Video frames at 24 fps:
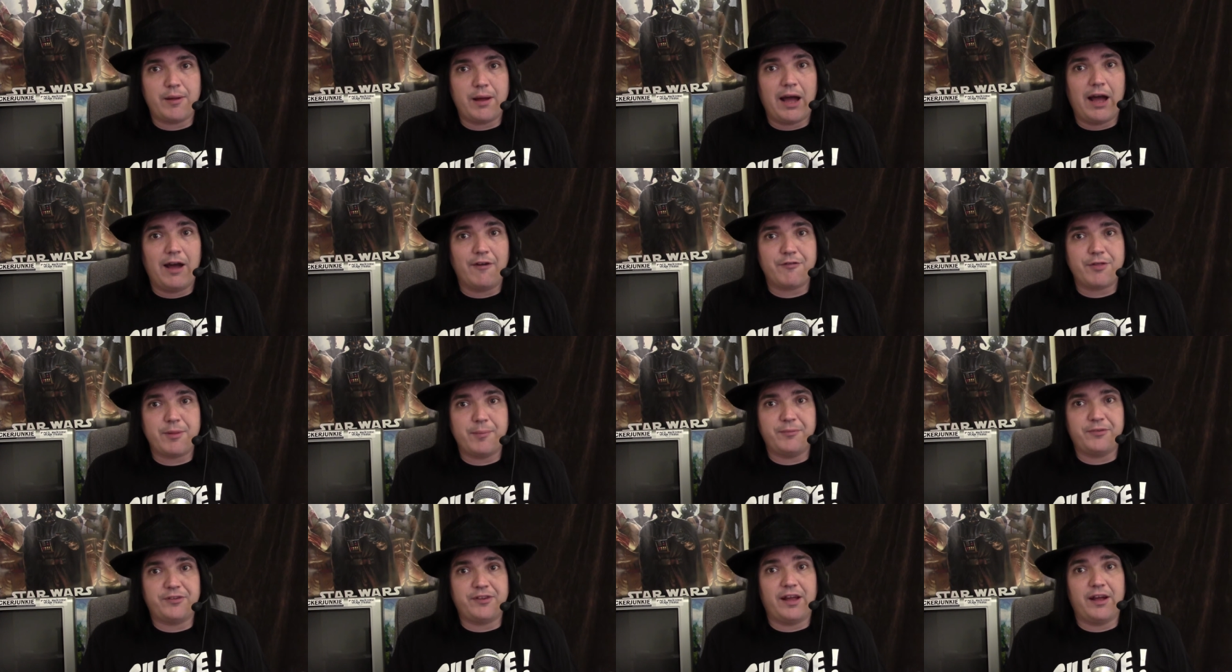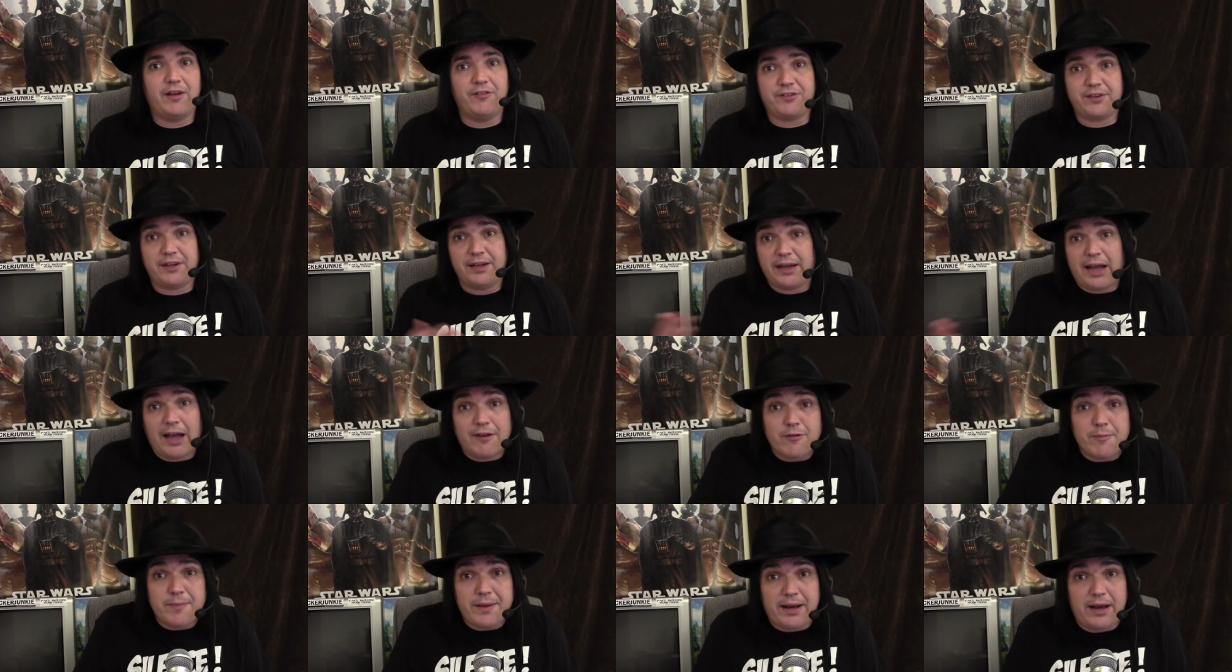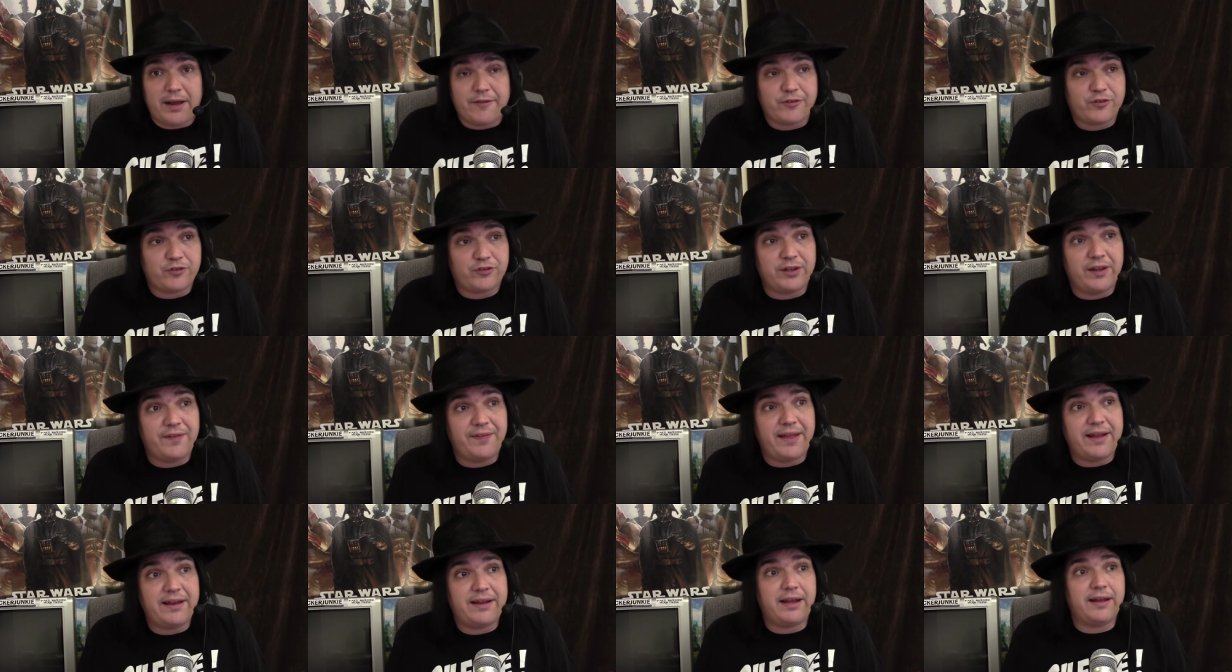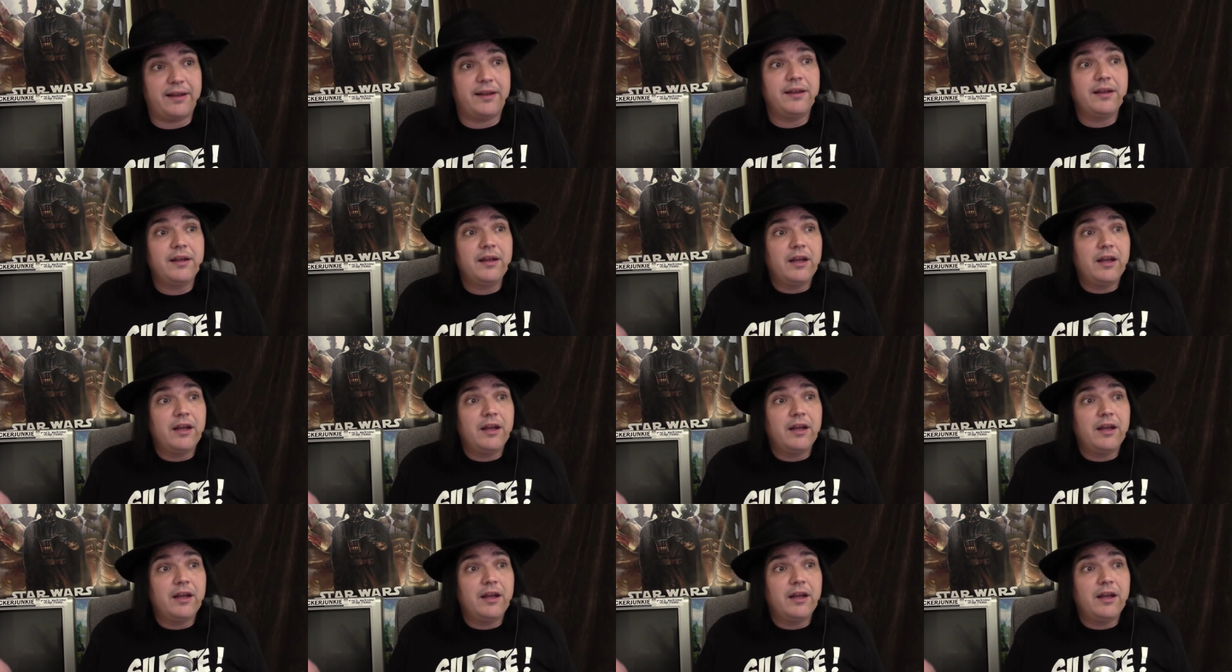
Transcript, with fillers: off themselves, and the government never said they did.